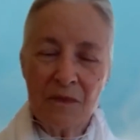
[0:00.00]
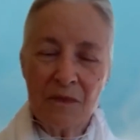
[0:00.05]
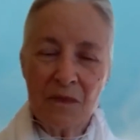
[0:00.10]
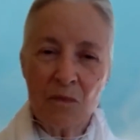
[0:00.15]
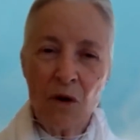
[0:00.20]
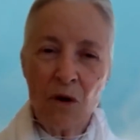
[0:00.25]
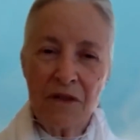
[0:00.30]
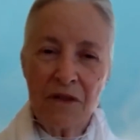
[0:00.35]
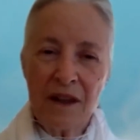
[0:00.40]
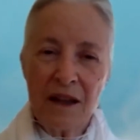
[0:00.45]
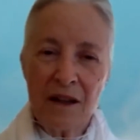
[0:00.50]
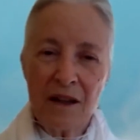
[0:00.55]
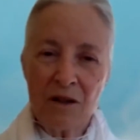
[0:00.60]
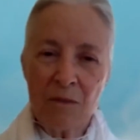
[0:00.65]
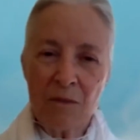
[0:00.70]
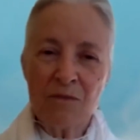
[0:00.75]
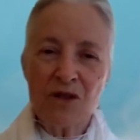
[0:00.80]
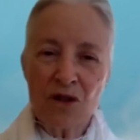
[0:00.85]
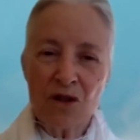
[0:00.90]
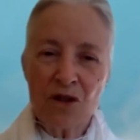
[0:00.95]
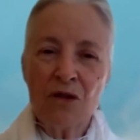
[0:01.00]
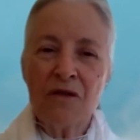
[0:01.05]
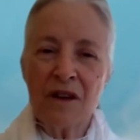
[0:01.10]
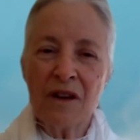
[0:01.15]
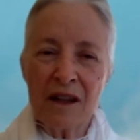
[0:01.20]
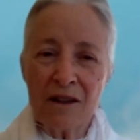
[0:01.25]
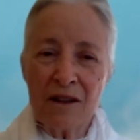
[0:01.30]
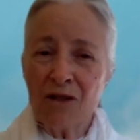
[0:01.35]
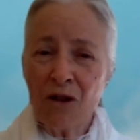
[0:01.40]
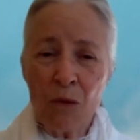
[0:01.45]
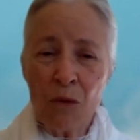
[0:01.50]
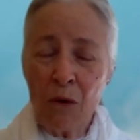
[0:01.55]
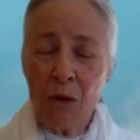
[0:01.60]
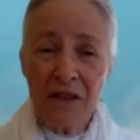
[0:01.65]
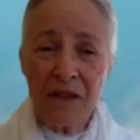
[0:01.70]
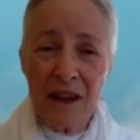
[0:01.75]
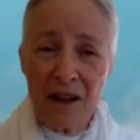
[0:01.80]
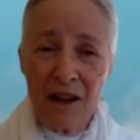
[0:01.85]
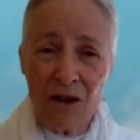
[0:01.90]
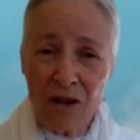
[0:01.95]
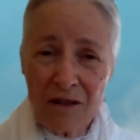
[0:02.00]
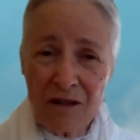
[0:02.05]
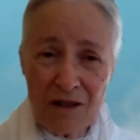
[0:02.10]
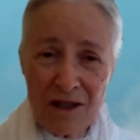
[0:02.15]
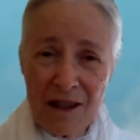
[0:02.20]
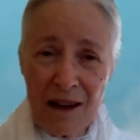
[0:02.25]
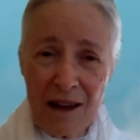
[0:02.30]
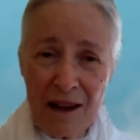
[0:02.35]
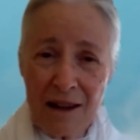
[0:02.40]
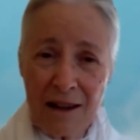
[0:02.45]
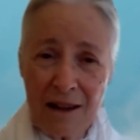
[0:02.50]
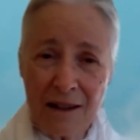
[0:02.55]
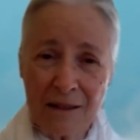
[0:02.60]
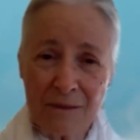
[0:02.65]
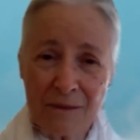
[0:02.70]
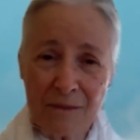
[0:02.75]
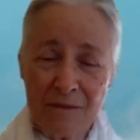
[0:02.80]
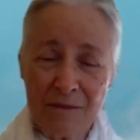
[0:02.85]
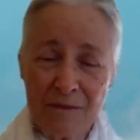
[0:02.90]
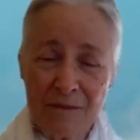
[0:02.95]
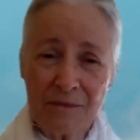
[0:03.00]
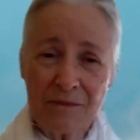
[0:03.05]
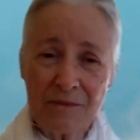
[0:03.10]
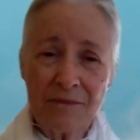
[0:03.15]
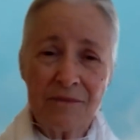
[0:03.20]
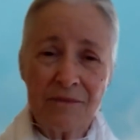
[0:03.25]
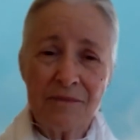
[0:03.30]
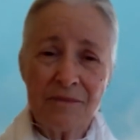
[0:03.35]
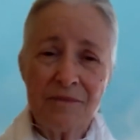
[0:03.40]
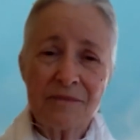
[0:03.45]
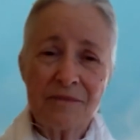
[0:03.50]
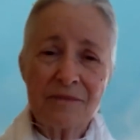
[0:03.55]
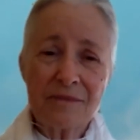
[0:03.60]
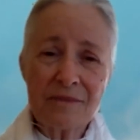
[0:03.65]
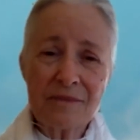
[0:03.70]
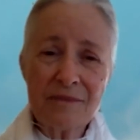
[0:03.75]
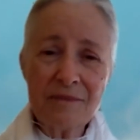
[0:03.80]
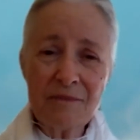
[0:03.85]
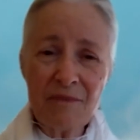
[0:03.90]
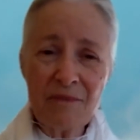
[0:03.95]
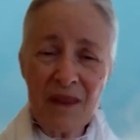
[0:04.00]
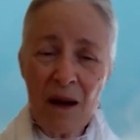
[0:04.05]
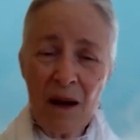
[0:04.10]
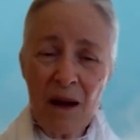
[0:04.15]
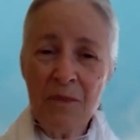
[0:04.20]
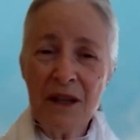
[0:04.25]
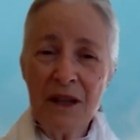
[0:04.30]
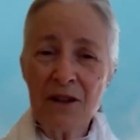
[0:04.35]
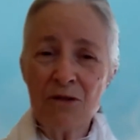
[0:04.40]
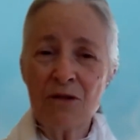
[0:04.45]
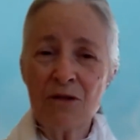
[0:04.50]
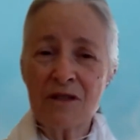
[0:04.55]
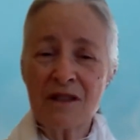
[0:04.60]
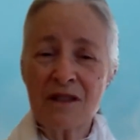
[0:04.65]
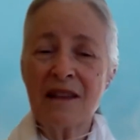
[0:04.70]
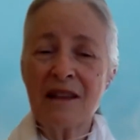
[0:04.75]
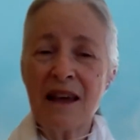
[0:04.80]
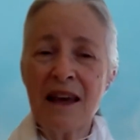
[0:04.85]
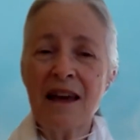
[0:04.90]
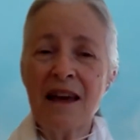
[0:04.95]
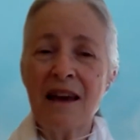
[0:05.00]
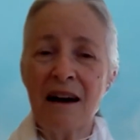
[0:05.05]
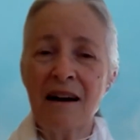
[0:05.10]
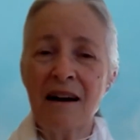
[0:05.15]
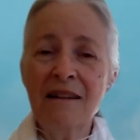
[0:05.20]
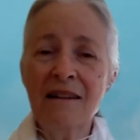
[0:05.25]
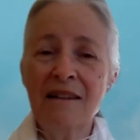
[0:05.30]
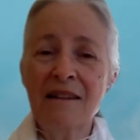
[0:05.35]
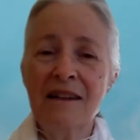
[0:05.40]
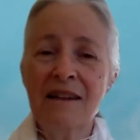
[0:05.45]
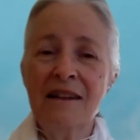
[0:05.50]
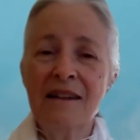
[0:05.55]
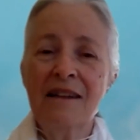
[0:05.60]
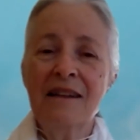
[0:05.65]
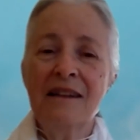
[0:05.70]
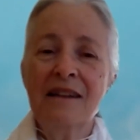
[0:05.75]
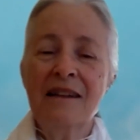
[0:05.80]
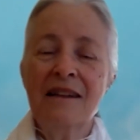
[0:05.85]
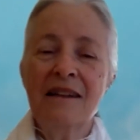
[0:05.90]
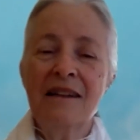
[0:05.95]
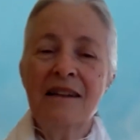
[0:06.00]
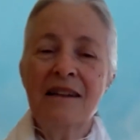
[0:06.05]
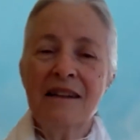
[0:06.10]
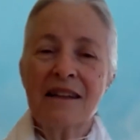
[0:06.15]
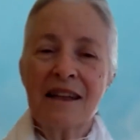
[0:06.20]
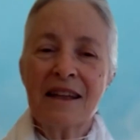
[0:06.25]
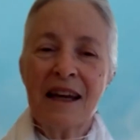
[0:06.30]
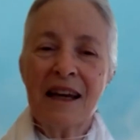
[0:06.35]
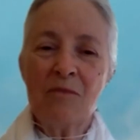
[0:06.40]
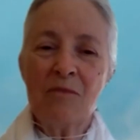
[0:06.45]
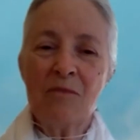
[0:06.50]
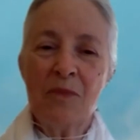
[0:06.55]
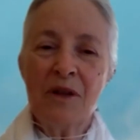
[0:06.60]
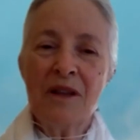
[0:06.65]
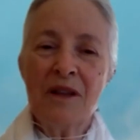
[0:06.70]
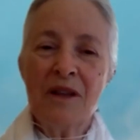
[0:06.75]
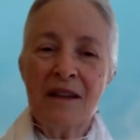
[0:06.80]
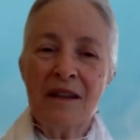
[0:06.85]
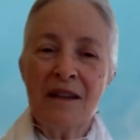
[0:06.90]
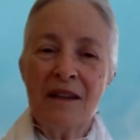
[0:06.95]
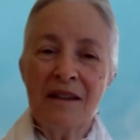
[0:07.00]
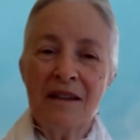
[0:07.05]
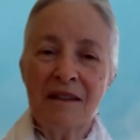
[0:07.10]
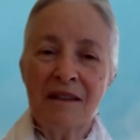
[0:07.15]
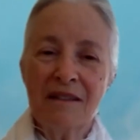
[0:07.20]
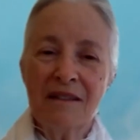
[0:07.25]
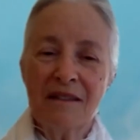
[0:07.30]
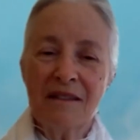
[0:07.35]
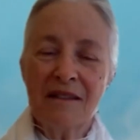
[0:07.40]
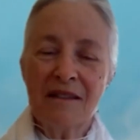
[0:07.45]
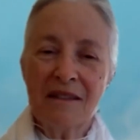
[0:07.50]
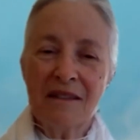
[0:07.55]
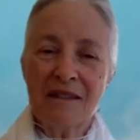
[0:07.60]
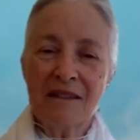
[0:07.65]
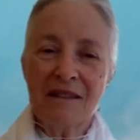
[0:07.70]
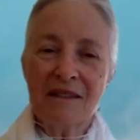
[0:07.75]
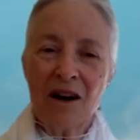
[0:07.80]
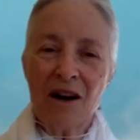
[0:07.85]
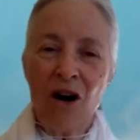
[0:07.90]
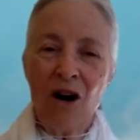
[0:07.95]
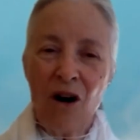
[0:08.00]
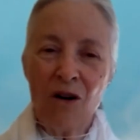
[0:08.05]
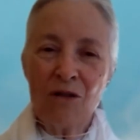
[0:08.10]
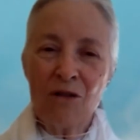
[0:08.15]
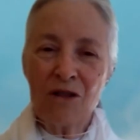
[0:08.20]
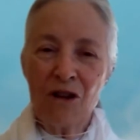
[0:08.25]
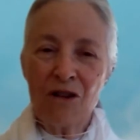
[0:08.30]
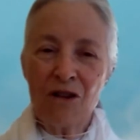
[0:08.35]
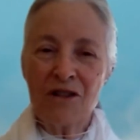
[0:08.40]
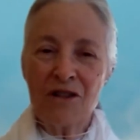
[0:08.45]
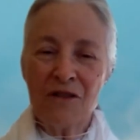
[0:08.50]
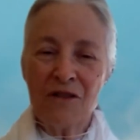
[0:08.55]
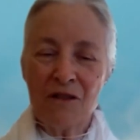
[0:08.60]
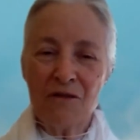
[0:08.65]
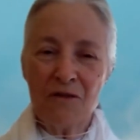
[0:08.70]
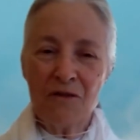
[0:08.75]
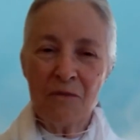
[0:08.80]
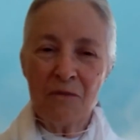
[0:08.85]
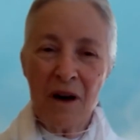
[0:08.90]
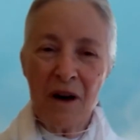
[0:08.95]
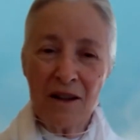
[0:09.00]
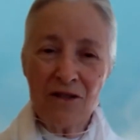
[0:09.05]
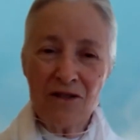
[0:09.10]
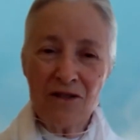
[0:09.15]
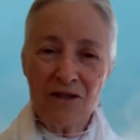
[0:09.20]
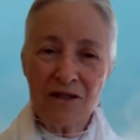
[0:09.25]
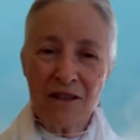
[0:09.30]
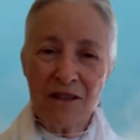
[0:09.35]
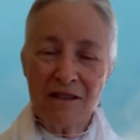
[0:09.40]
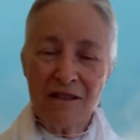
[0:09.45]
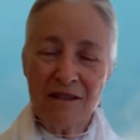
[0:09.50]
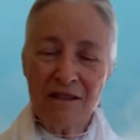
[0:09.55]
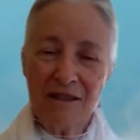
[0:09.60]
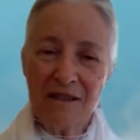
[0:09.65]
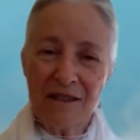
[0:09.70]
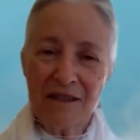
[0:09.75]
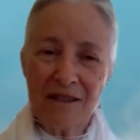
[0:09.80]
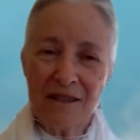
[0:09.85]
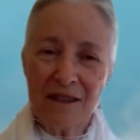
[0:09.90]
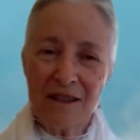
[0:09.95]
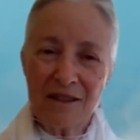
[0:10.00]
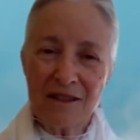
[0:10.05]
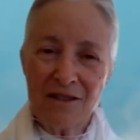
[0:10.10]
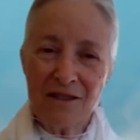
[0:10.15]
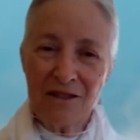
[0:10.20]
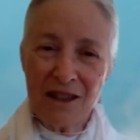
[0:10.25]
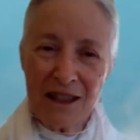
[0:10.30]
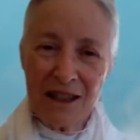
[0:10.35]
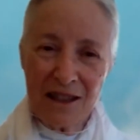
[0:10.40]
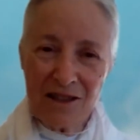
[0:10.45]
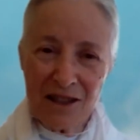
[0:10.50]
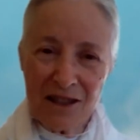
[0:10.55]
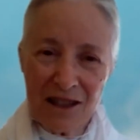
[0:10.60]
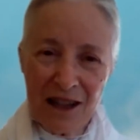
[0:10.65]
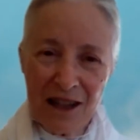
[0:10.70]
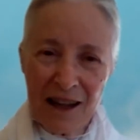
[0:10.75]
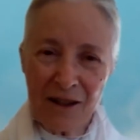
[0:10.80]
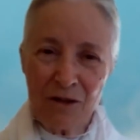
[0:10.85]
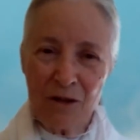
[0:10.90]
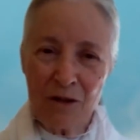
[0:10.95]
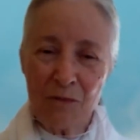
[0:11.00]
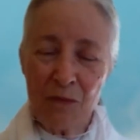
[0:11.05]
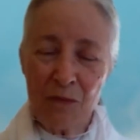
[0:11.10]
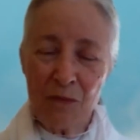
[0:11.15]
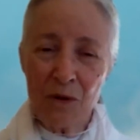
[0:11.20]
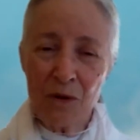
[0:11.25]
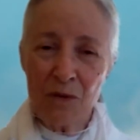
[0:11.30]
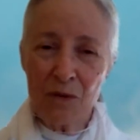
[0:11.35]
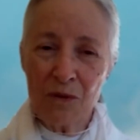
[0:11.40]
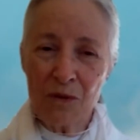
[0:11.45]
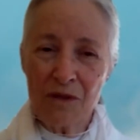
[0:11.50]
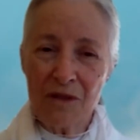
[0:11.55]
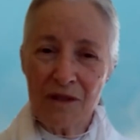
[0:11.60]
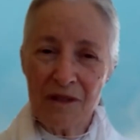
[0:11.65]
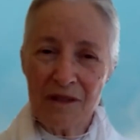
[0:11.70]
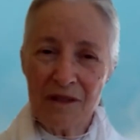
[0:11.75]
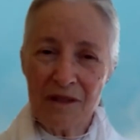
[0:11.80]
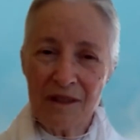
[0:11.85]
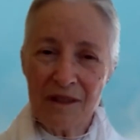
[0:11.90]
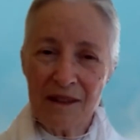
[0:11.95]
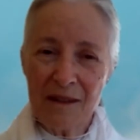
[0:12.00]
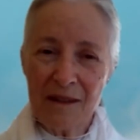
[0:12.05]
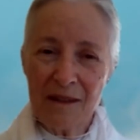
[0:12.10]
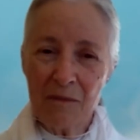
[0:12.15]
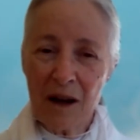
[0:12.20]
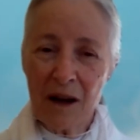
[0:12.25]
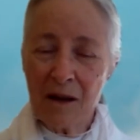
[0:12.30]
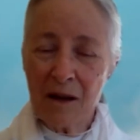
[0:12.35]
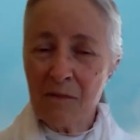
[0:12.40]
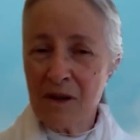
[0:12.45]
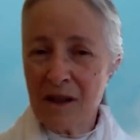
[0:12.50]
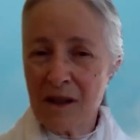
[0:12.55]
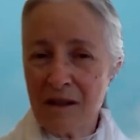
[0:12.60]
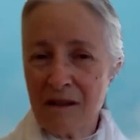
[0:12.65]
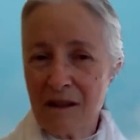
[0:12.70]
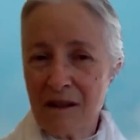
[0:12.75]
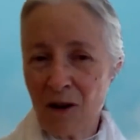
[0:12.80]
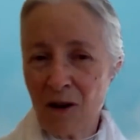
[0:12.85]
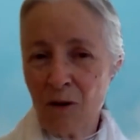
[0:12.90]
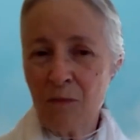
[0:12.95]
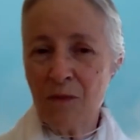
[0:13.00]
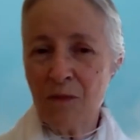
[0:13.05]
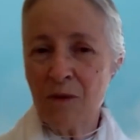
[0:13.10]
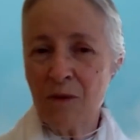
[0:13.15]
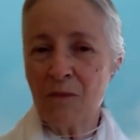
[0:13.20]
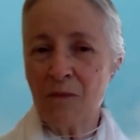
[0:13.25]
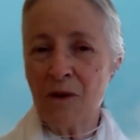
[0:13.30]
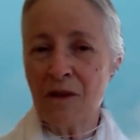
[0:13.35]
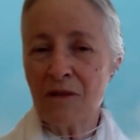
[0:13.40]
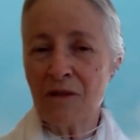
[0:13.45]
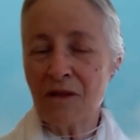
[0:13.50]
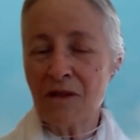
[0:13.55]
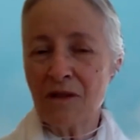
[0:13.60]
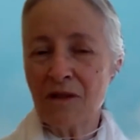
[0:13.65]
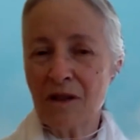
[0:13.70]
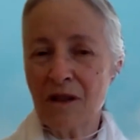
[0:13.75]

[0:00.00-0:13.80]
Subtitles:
what they're observing, you know, what they're not saying, because there can be a whole lot of information that you need to take on board and maybe help them with,